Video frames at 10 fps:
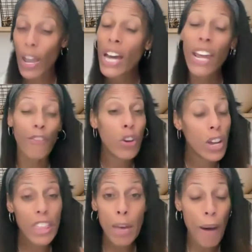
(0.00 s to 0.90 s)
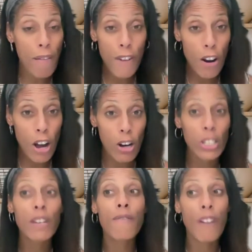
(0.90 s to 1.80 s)
Now, anything about Virgos,
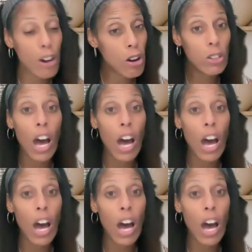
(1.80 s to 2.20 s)
Virgos